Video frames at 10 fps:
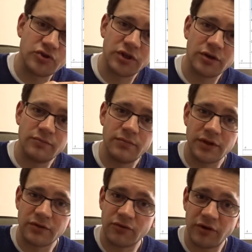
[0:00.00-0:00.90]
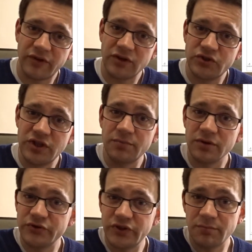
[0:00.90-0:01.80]
to 0, the graph gets steeper
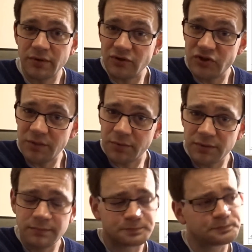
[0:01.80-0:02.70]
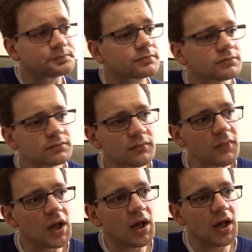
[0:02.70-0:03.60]
and steeper and steeper
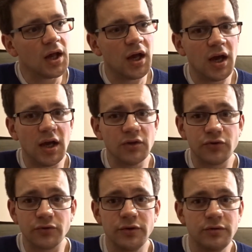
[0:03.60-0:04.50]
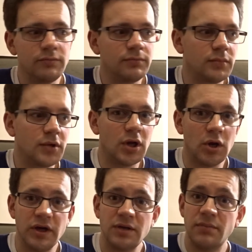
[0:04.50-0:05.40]
until you
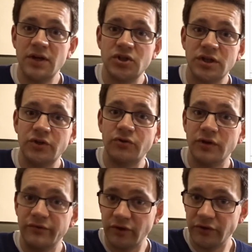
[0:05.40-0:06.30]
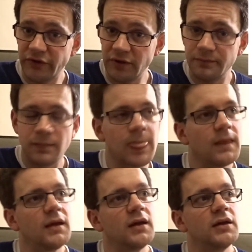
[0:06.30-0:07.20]
going basically to infinity.
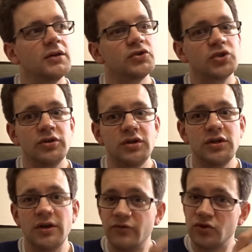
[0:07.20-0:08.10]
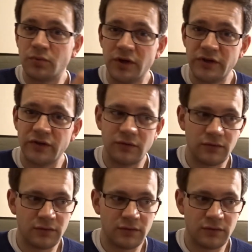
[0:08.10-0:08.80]
So you have this point.